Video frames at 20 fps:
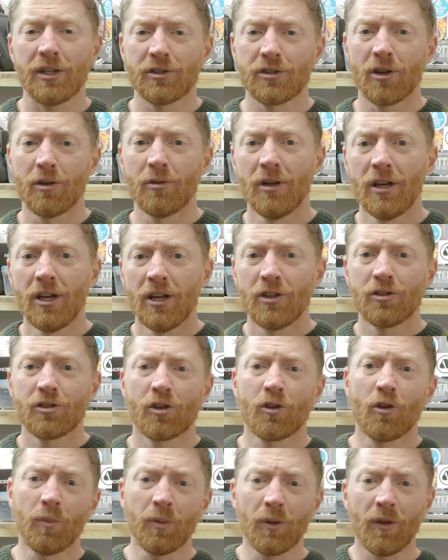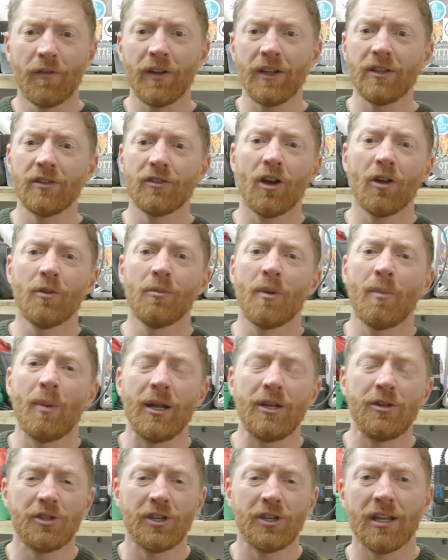So there's a couple of things on my
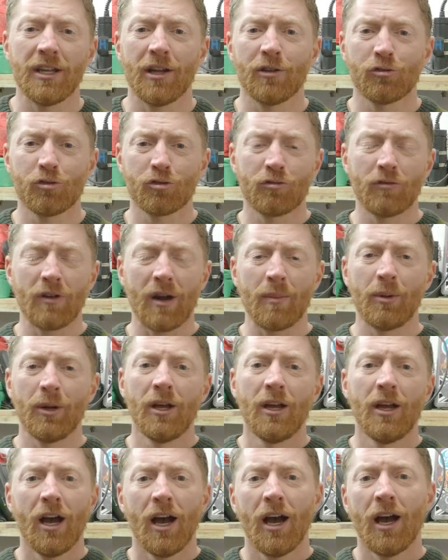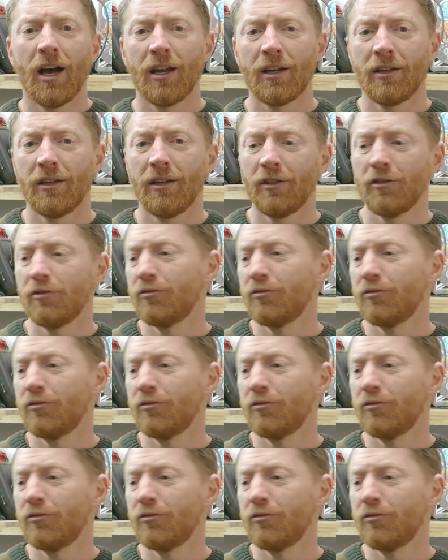bench I'll just grab and